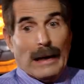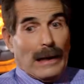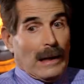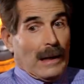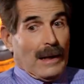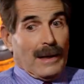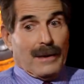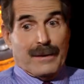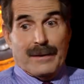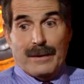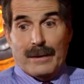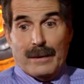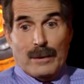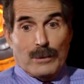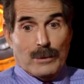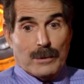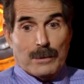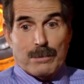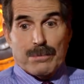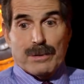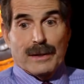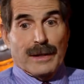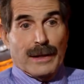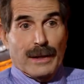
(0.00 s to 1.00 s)
I think it
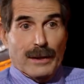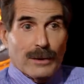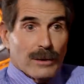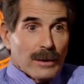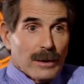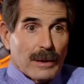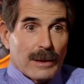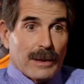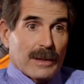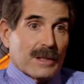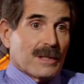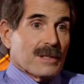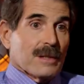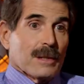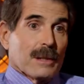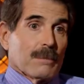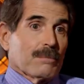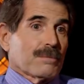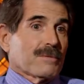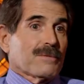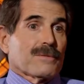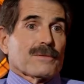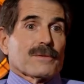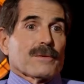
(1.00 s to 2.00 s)
was pretty good,
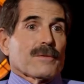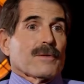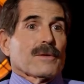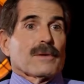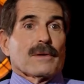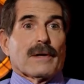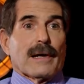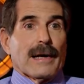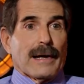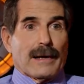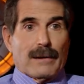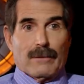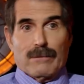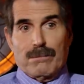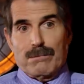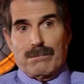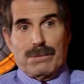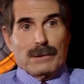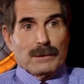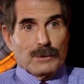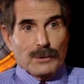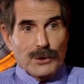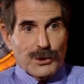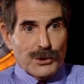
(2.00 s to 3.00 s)
except for the lack of
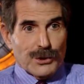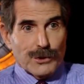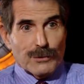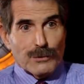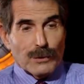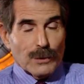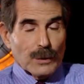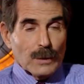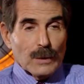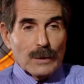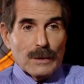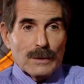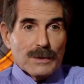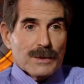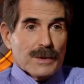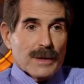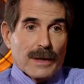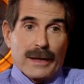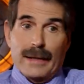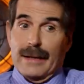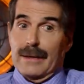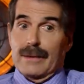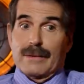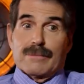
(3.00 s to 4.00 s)
pollution rules
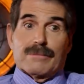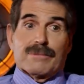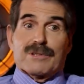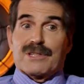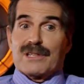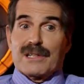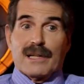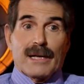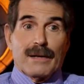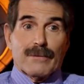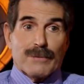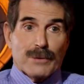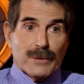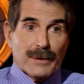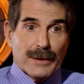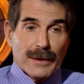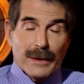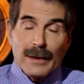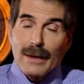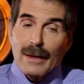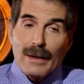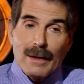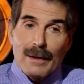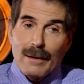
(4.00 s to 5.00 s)
and slavery.